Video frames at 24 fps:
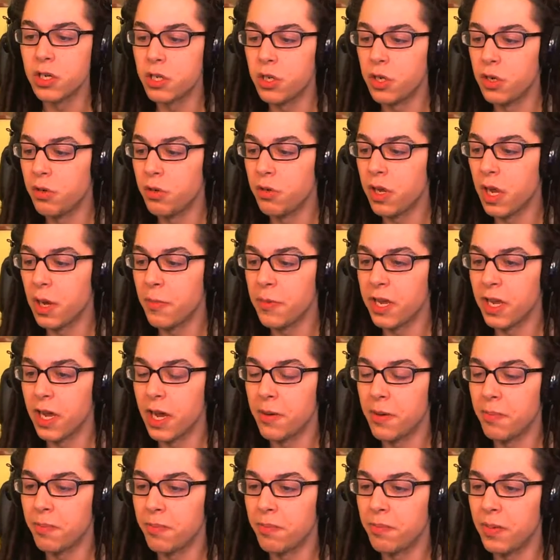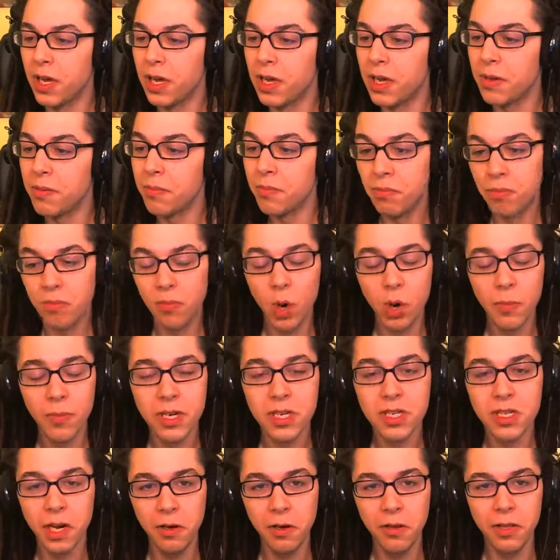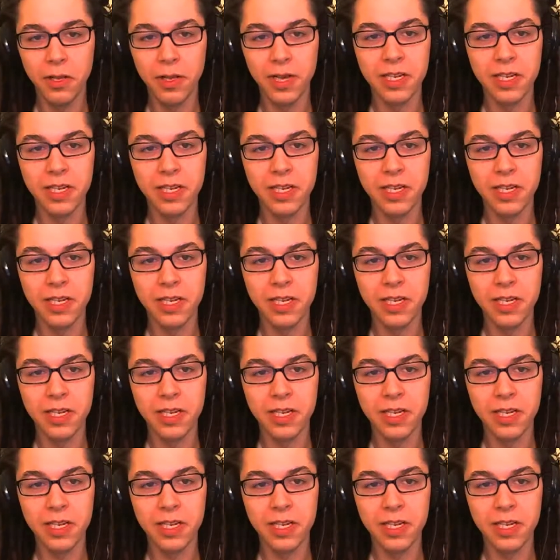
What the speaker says: 2 coming up momentarily.